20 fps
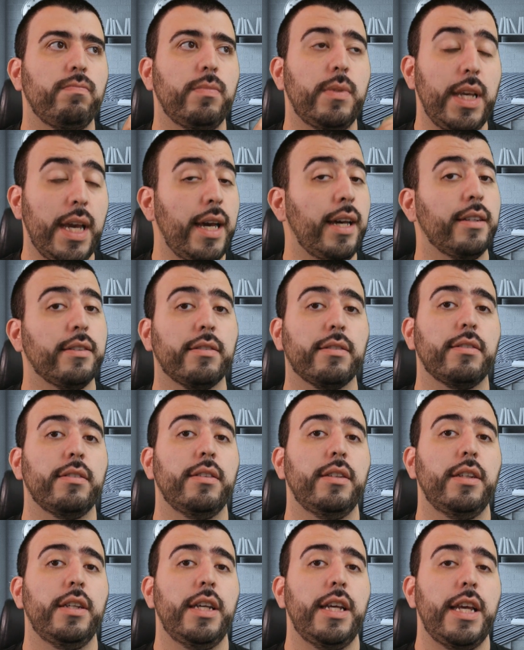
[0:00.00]
Yes.
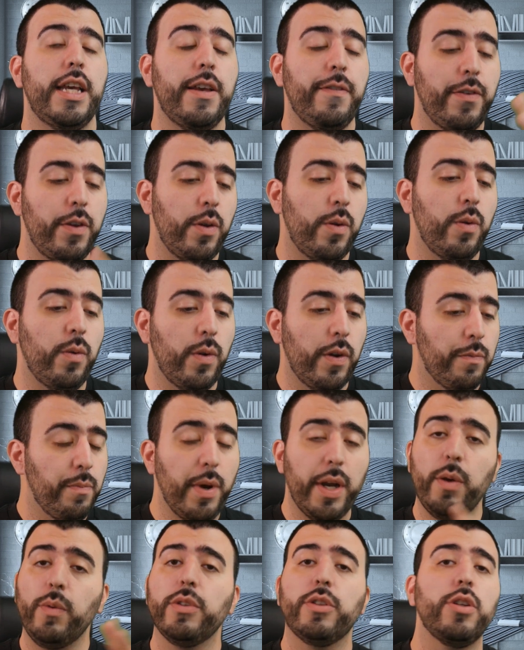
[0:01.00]
If you if
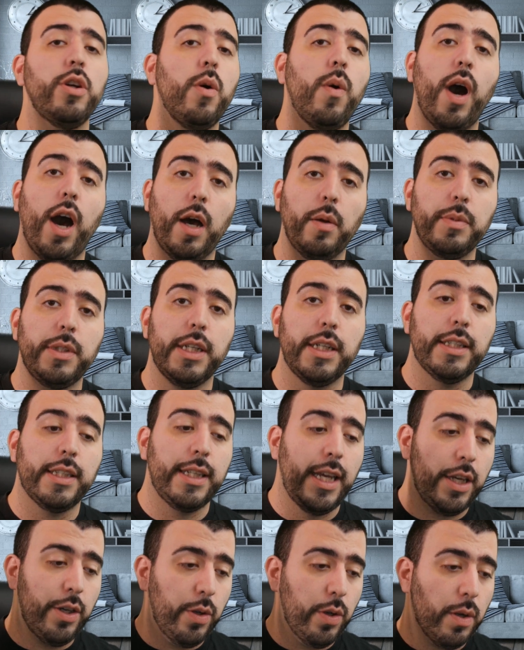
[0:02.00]
money was no
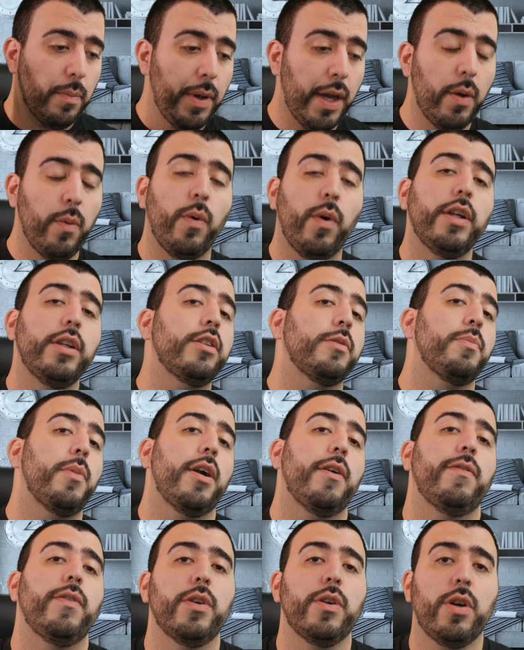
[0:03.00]
object and you could buy one
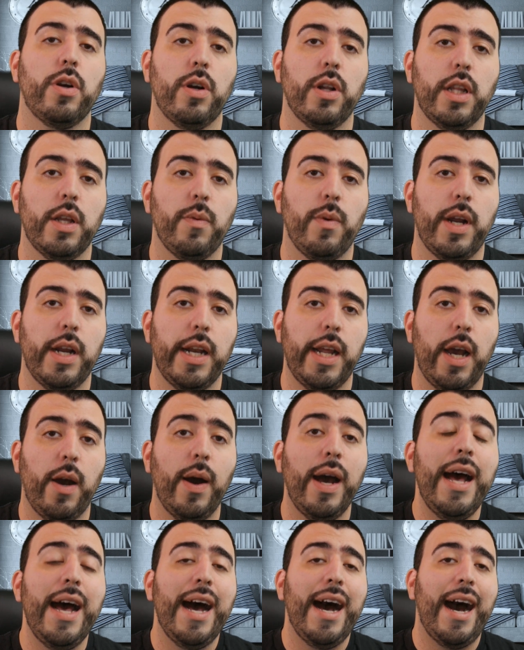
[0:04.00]
smartphone currently right
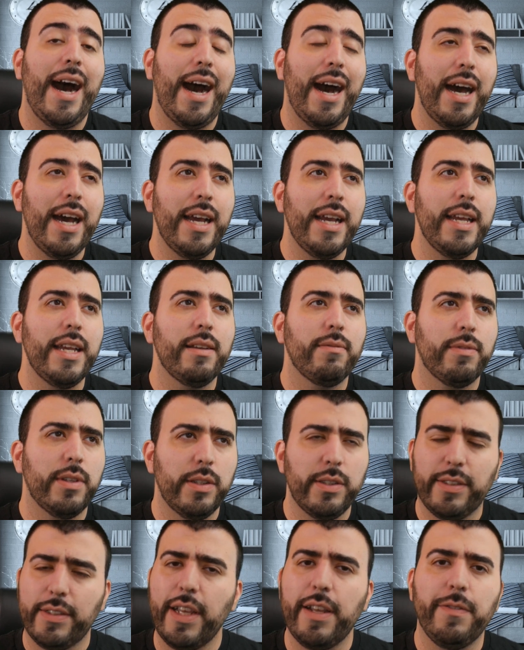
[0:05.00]
now, I
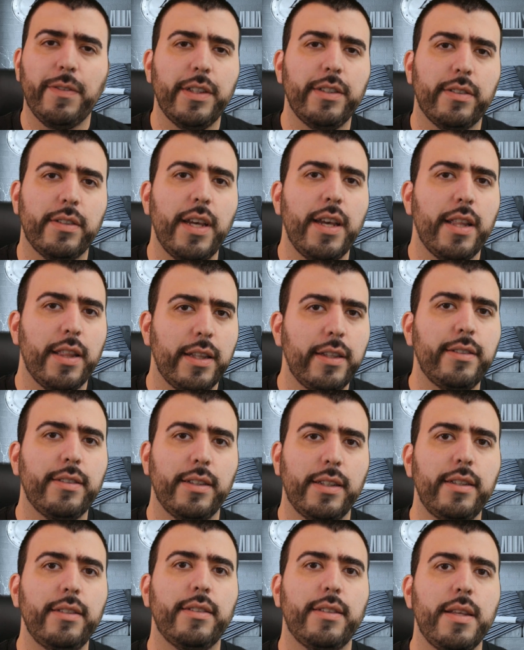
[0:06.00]
can safely say this
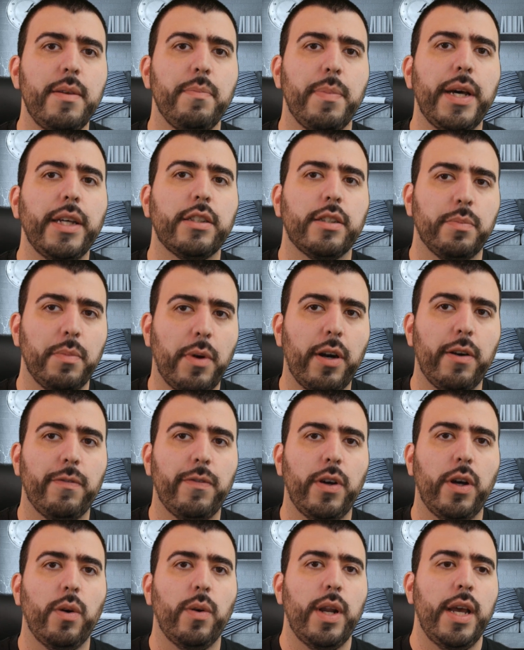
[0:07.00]
is the best
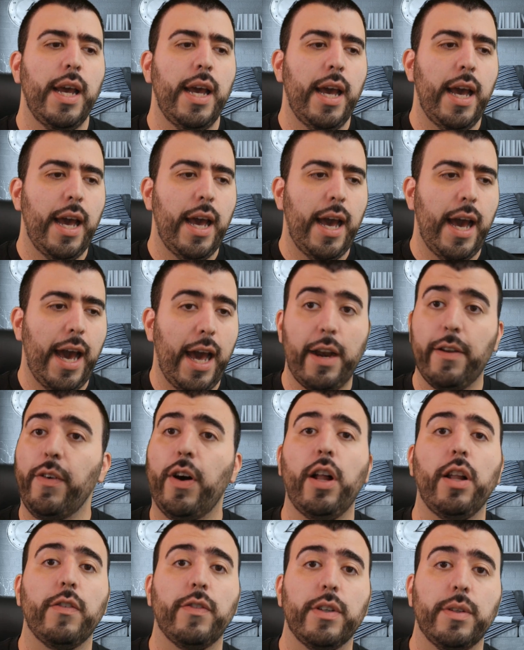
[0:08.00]
smartphone out of
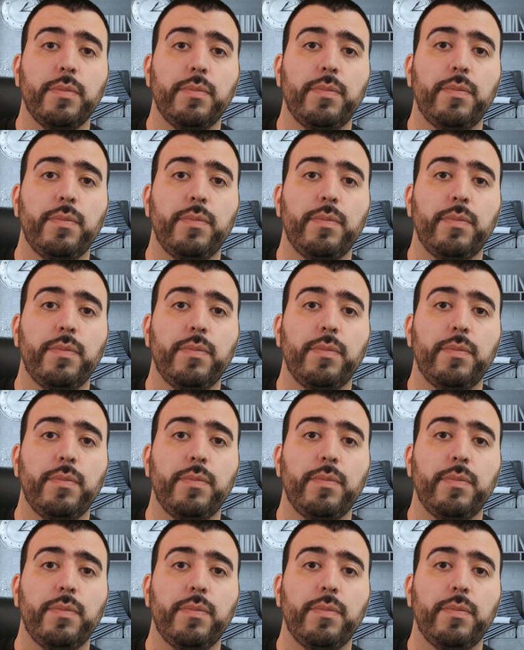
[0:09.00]
all of them.